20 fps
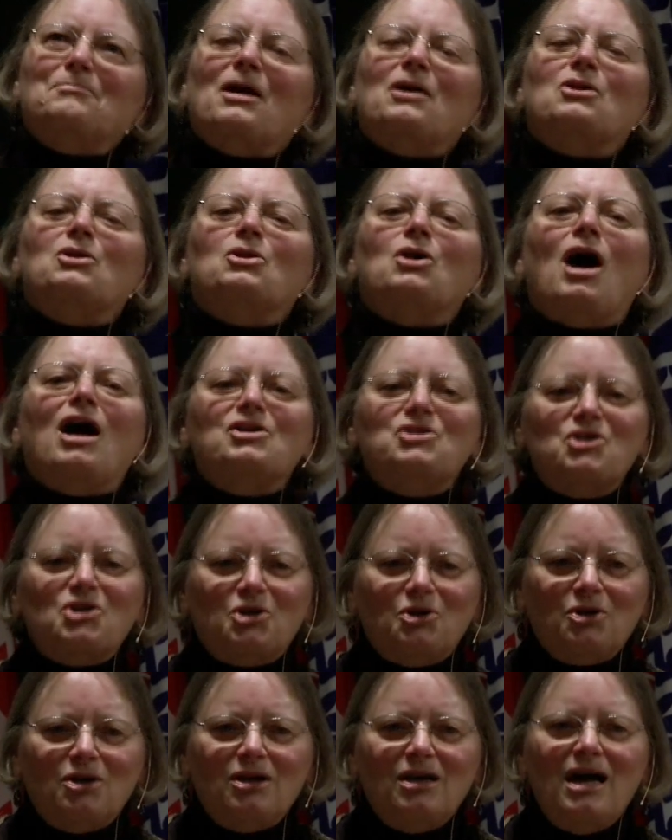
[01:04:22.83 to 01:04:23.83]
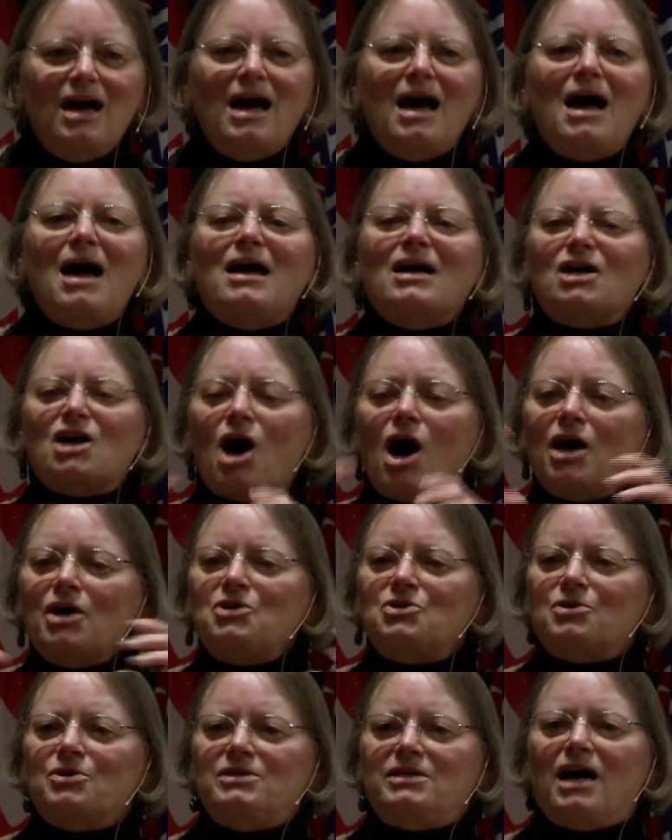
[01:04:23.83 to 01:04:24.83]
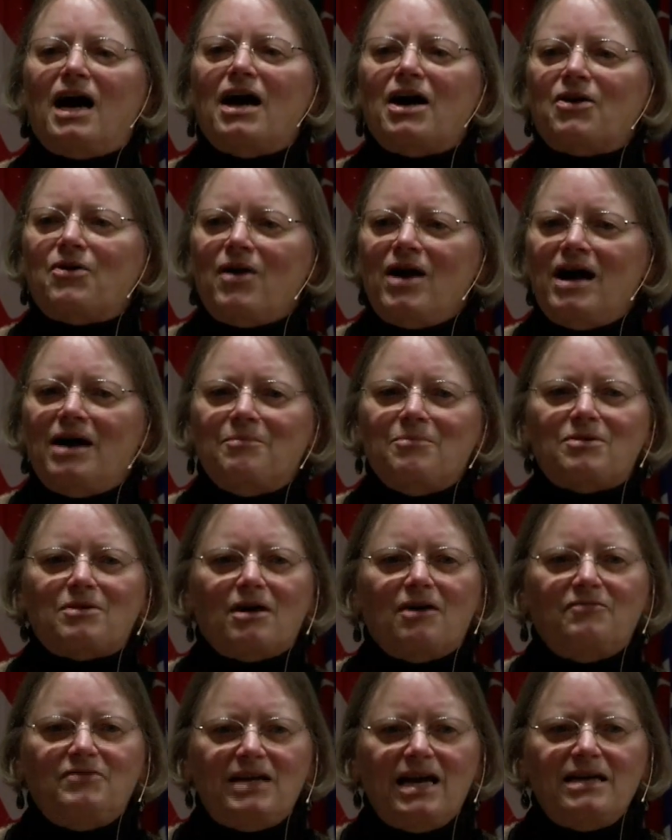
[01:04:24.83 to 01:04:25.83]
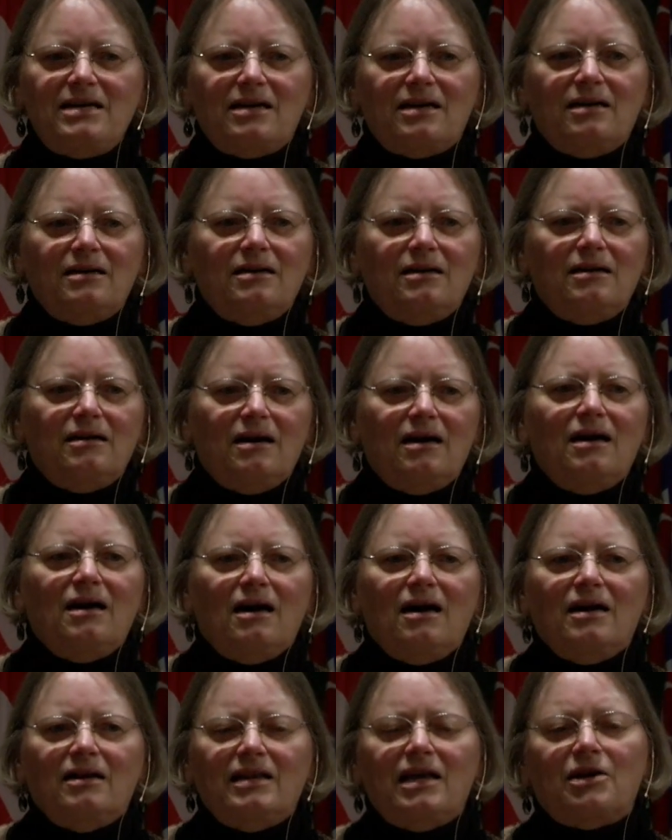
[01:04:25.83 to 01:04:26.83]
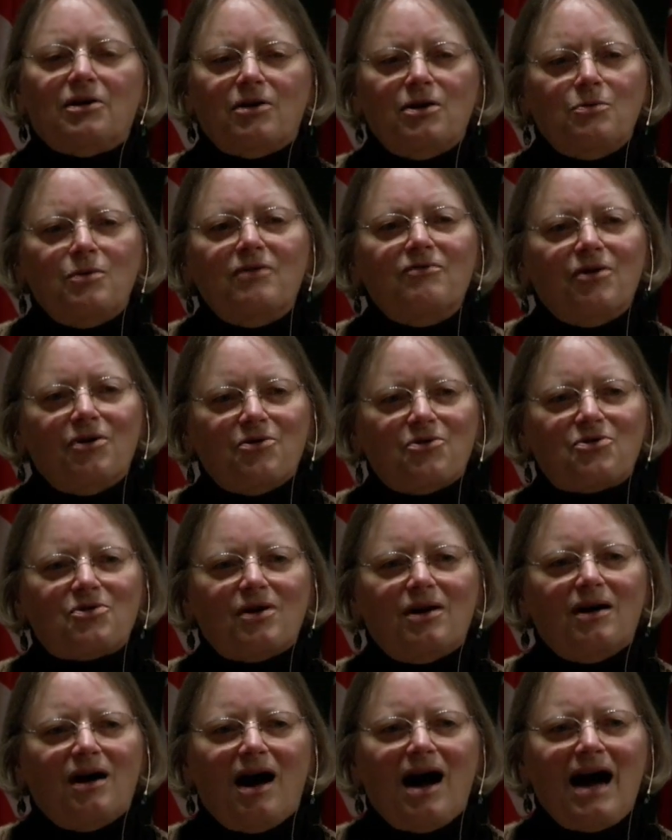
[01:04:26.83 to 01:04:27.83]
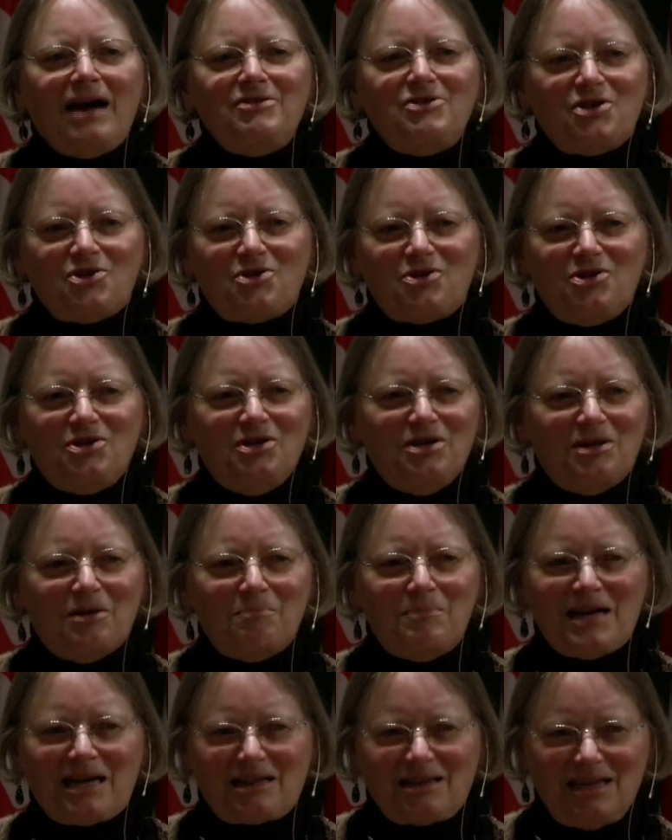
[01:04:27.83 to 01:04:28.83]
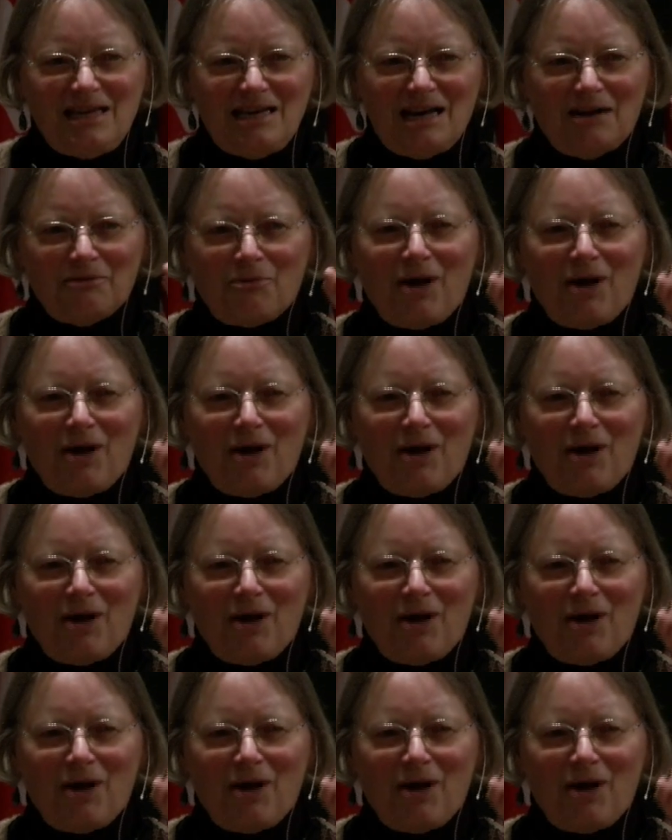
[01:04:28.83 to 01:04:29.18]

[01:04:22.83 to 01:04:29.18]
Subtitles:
logical contour diagrams of data that are in rivers. I just, picked the